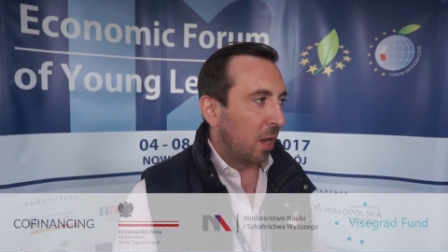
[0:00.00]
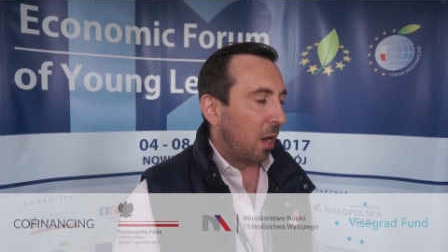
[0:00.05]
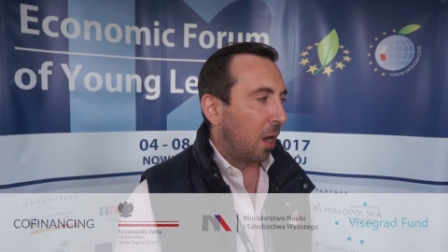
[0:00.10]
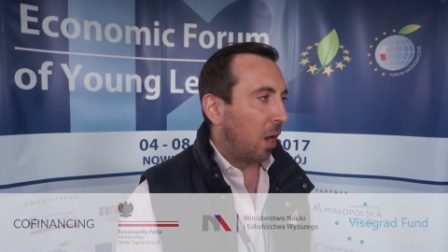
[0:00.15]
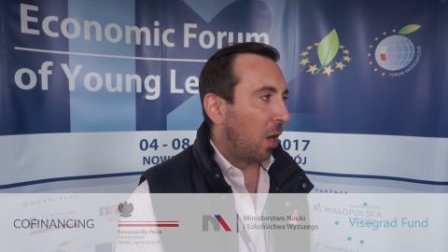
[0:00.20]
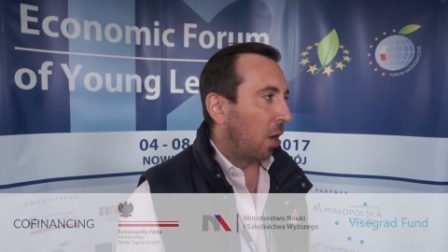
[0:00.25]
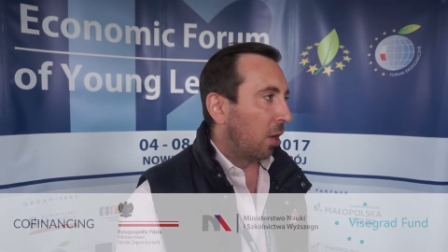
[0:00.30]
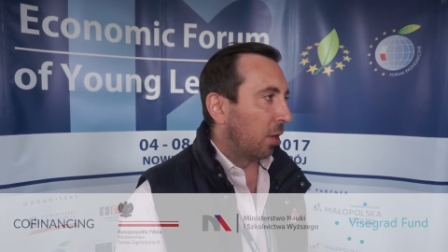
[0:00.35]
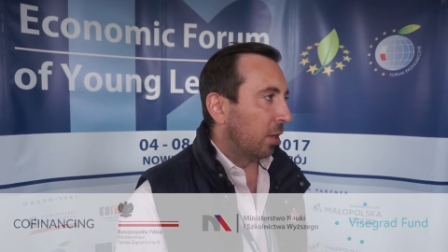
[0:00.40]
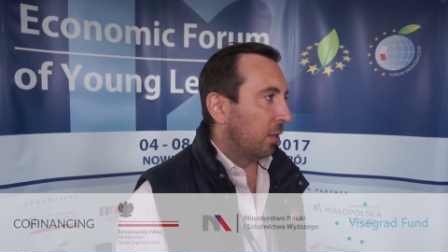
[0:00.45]

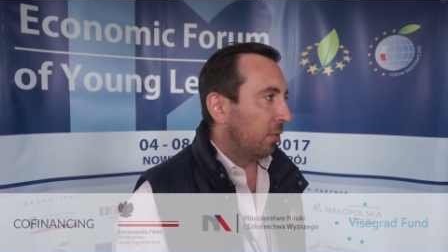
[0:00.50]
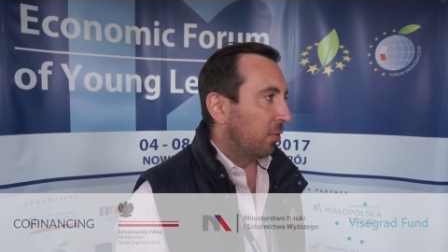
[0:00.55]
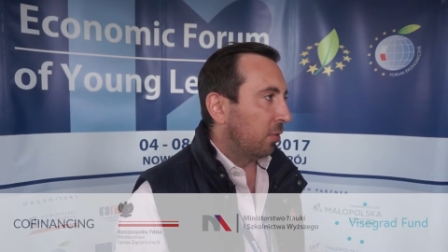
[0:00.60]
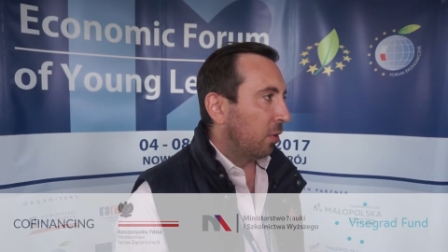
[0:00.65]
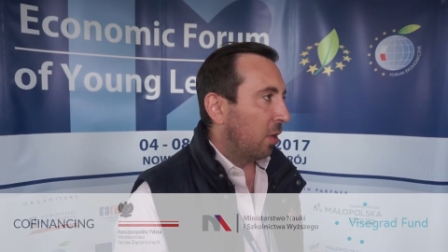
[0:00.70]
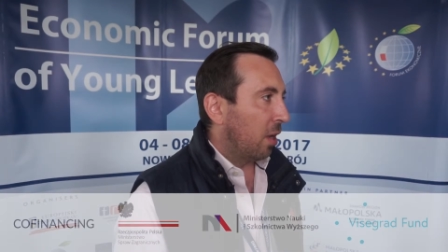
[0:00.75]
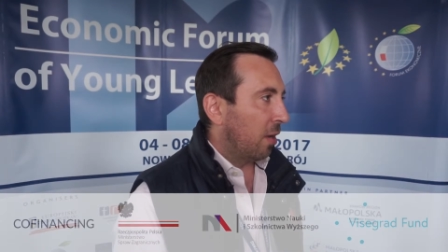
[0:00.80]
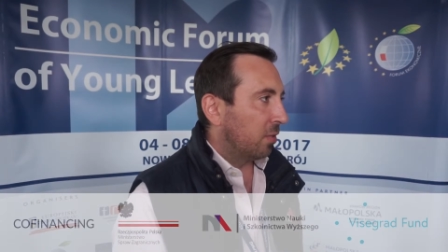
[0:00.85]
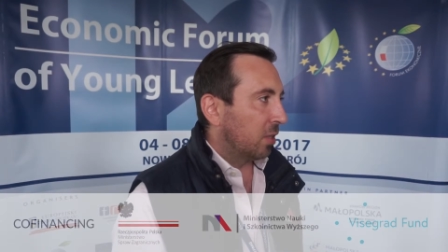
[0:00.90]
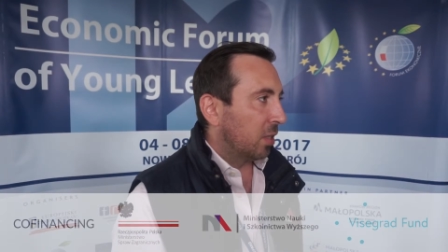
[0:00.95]
or if
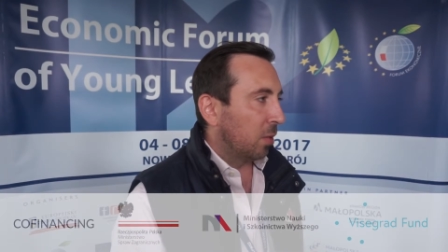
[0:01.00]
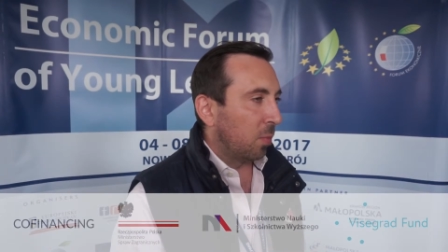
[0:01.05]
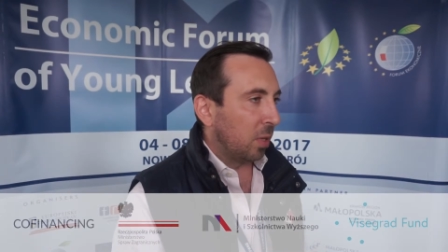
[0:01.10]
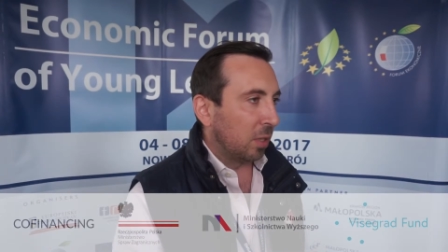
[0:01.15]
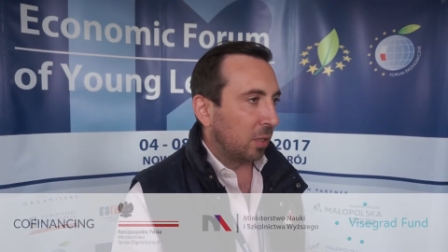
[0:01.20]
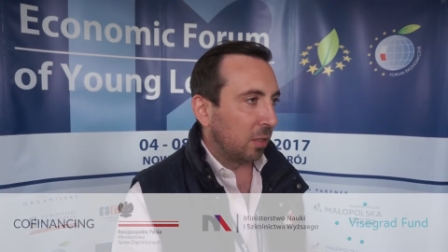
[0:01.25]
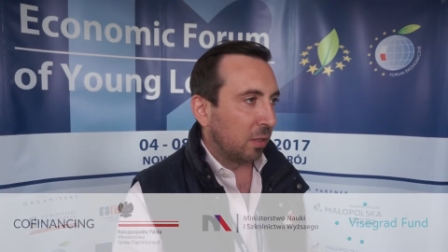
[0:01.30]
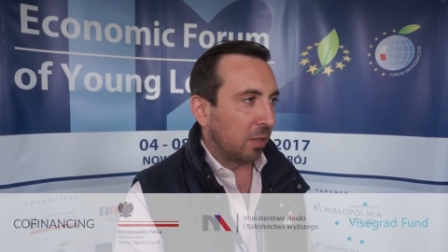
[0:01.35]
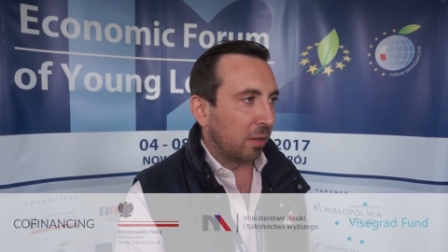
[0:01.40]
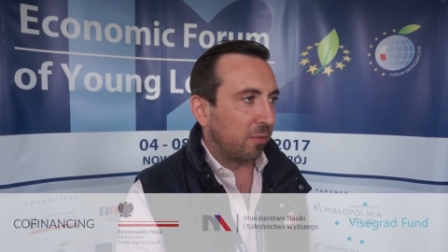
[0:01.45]
you have
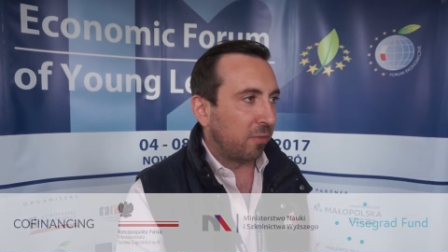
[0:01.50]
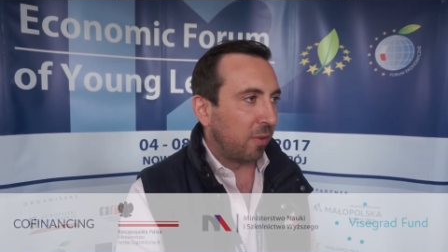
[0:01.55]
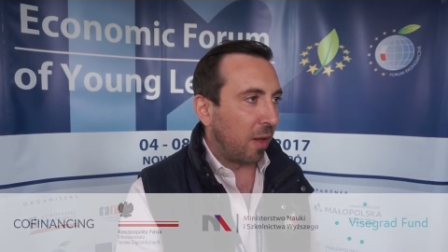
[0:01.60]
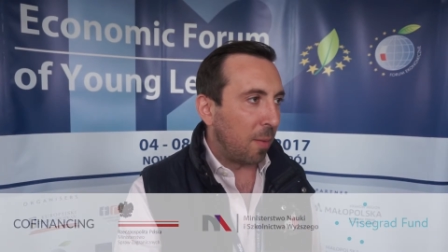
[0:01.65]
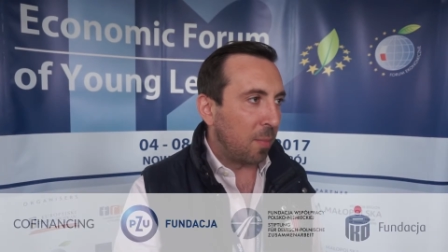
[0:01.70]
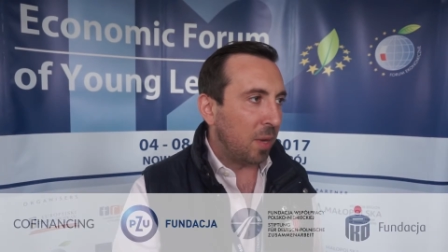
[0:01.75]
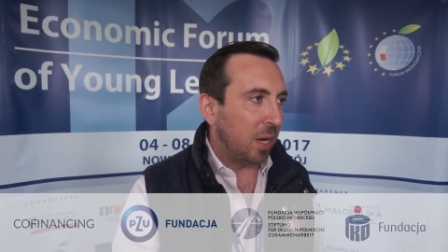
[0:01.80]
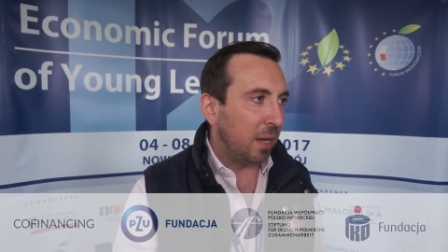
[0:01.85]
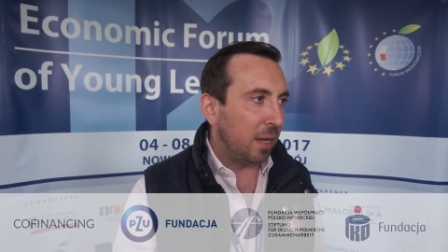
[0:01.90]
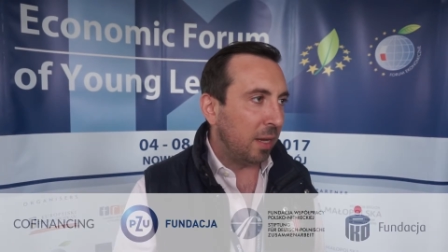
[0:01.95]
somebody in your
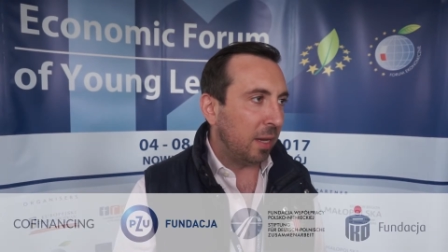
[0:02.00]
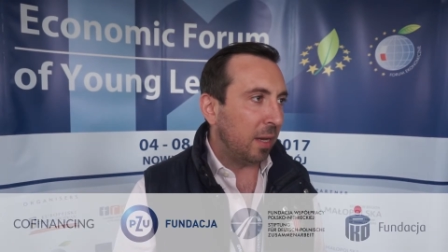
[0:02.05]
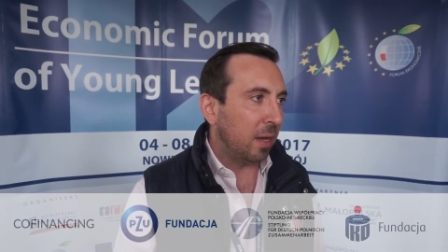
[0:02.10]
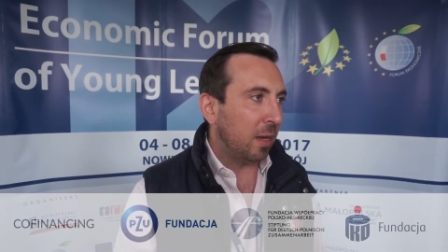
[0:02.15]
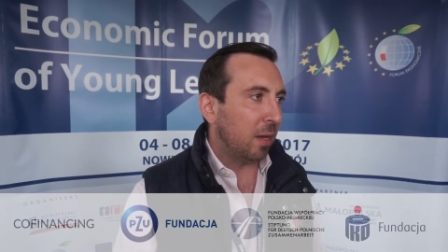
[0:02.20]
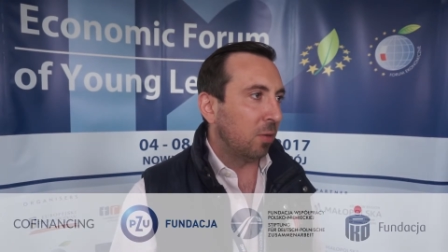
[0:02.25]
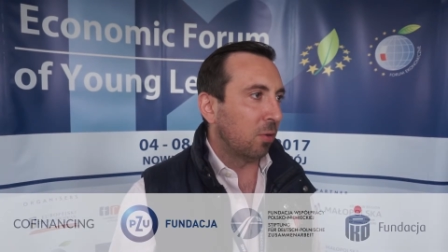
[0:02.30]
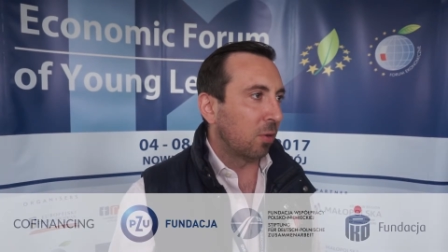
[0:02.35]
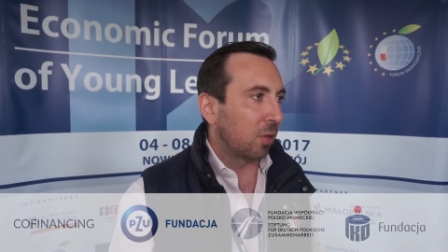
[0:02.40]
family,